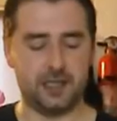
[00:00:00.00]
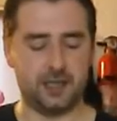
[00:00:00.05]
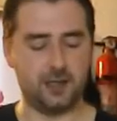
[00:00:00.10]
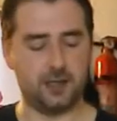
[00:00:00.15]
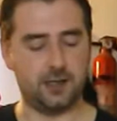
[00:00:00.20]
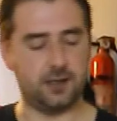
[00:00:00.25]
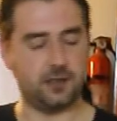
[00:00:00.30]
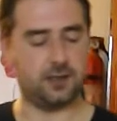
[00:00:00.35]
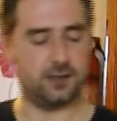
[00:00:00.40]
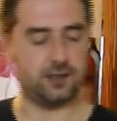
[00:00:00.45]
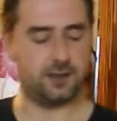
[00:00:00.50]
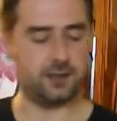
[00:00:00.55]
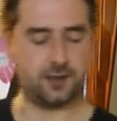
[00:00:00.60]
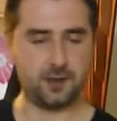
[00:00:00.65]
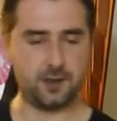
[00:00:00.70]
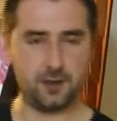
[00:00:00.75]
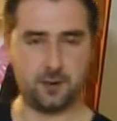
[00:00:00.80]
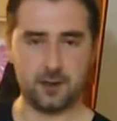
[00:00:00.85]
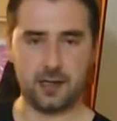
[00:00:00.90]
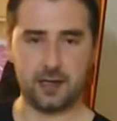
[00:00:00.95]
good.
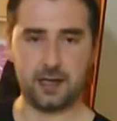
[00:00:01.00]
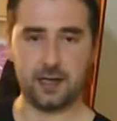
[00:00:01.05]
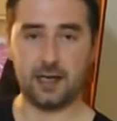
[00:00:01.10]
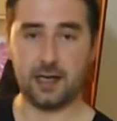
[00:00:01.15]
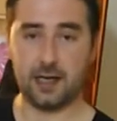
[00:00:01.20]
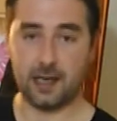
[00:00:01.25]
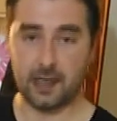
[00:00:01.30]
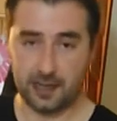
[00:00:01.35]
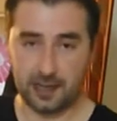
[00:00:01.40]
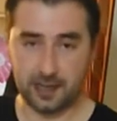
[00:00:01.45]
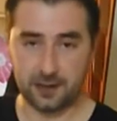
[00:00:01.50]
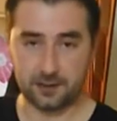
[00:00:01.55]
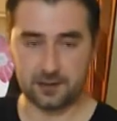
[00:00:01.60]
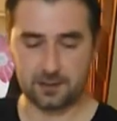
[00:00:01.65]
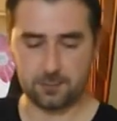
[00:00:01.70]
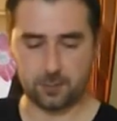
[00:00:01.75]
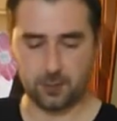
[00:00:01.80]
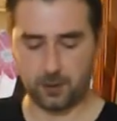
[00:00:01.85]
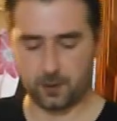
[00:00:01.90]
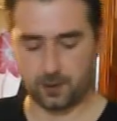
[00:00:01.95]
So how does
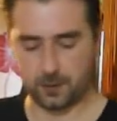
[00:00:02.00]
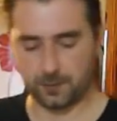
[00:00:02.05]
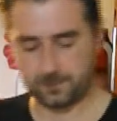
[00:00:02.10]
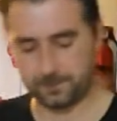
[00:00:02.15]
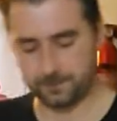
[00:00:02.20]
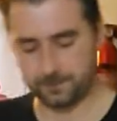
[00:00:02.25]
it pour?